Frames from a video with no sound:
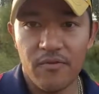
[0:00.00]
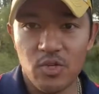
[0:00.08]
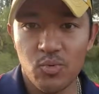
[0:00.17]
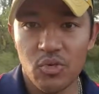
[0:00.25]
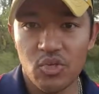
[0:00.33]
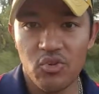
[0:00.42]

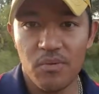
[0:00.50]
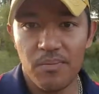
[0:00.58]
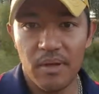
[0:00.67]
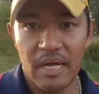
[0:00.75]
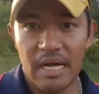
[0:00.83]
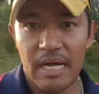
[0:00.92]
fresh water shrimp.
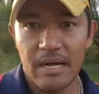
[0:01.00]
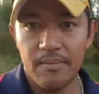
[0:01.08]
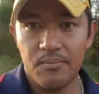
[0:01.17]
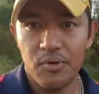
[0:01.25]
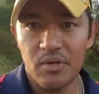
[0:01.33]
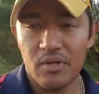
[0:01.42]

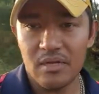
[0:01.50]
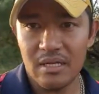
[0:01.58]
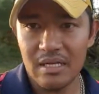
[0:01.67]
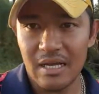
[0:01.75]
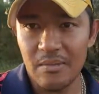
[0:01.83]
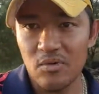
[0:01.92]

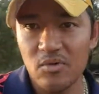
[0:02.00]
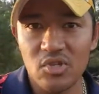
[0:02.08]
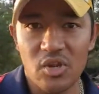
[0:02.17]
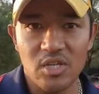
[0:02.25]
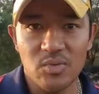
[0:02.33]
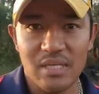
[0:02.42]
A couple of good
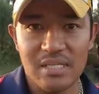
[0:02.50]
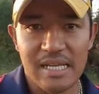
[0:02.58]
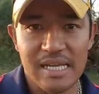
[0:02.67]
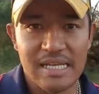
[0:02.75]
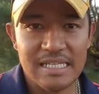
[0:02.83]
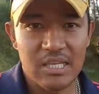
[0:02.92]
sized ones.
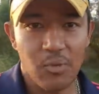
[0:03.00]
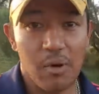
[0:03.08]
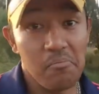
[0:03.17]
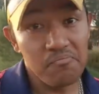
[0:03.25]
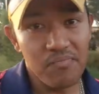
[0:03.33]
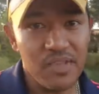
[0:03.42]

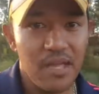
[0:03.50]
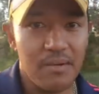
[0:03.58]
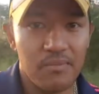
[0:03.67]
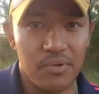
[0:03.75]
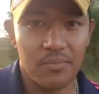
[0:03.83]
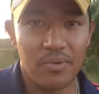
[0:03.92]
So yeah,
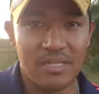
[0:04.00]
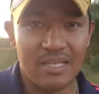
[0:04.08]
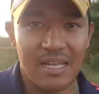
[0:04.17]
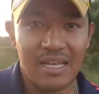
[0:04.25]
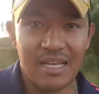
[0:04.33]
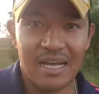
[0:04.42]
pretty
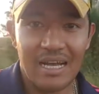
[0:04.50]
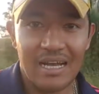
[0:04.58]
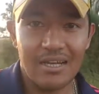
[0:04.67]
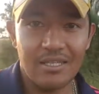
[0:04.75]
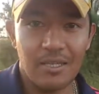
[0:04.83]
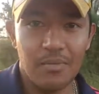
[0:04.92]
impressed.
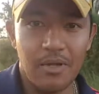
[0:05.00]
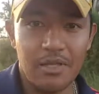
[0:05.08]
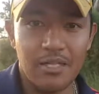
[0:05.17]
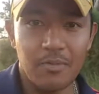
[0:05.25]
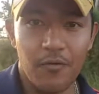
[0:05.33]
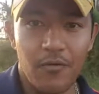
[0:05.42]
That's
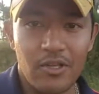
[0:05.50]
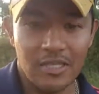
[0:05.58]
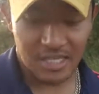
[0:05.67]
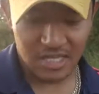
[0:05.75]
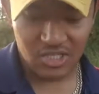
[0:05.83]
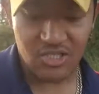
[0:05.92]
my
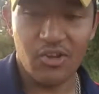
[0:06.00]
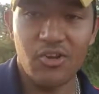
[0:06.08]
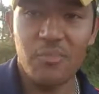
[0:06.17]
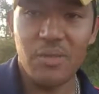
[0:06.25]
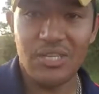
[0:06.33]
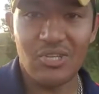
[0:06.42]
first catch, so
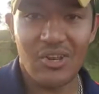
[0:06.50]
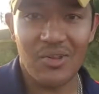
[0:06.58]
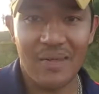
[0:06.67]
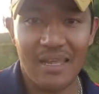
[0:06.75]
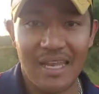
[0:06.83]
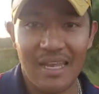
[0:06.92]
gotta be
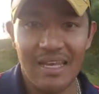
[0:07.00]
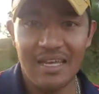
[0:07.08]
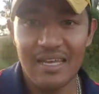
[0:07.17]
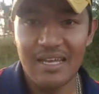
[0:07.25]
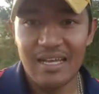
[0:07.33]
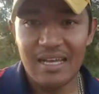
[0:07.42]
excited about
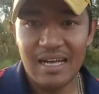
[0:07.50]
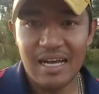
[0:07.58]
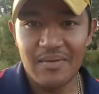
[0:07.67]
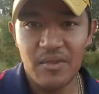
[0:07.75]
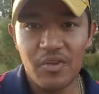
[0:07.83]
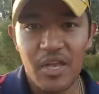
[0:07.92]

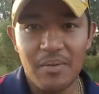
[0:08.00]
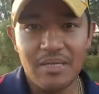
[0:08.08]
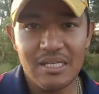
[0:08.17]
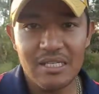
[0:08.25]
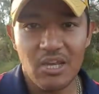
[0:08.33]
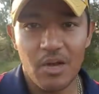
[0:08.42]
that. No
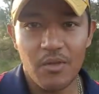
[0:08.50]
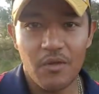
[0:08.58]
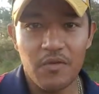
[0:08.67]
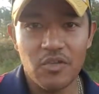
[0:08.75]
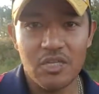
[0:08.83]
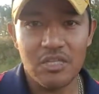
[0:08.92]
yabbies this time,
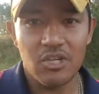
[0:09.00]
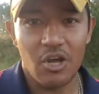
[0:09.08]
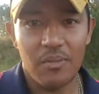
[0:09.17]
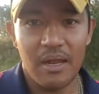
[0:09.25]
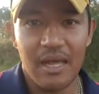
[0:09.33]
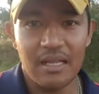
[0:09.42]
no fish this
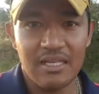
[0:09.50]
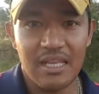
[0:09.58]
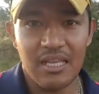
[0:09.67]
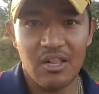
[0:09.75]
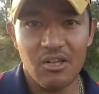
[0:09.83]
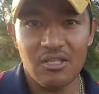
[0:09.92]
time, but hey, it's
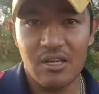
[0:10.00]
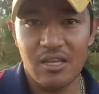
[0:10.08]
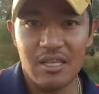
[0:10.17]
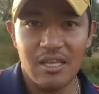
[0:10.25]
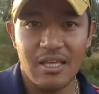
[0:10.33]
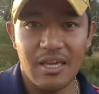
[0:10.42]
getting closer.
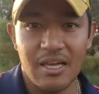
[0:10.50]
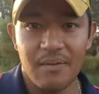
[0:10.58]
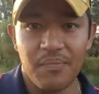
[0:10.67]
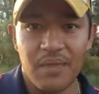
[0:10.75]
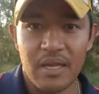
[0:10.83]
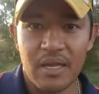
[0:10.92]
I think
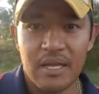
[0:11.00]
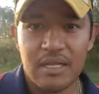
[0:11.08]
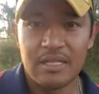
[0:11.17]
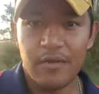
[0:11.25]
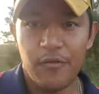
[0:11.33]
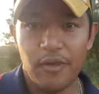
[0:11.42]

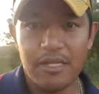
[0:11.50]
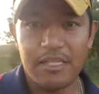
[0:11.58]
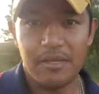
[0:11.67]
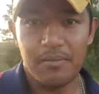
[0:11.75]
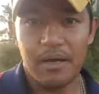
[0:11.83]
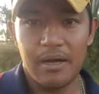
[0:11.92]
definitely
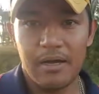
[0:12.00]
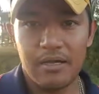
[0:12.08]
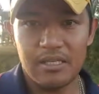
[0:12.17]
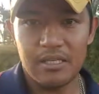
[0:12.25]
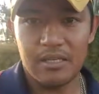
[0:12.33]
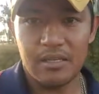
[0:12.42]
some
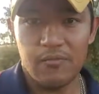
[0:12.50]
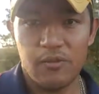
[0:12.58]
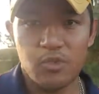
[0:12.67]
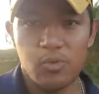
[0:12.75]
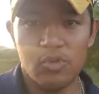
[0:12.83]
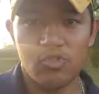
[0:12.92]

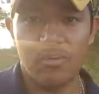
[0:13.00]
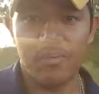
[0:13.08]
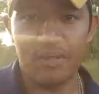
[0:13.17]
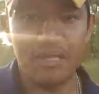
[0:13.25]
fresh water shrimp